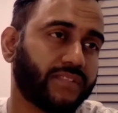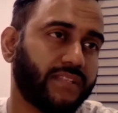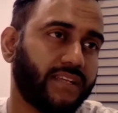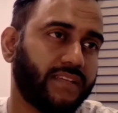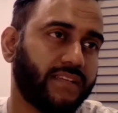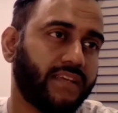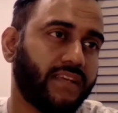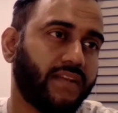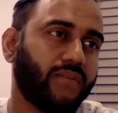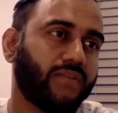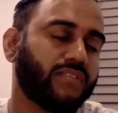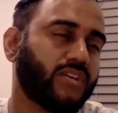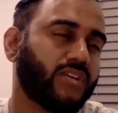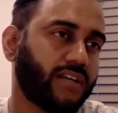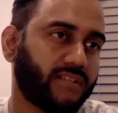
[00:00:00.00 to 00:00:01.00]
that I did or
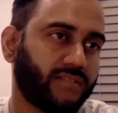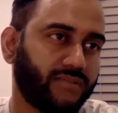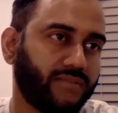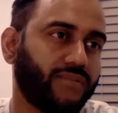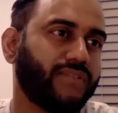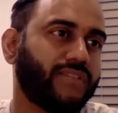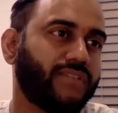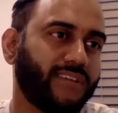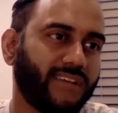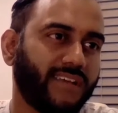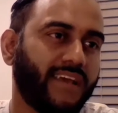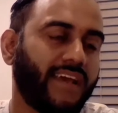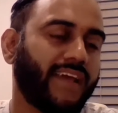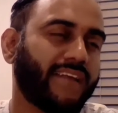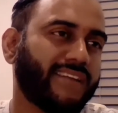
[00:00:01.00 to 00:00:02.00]
talk through or
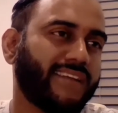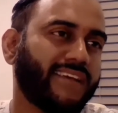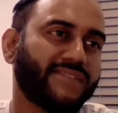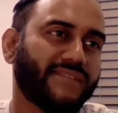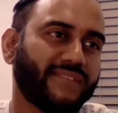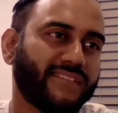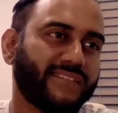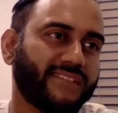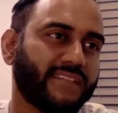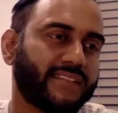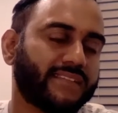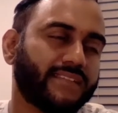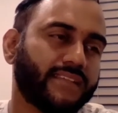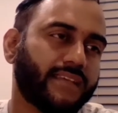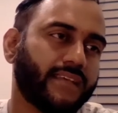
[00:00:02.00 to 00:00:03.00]
analyze all these
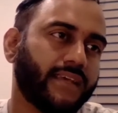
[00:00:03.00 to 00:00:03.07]
things.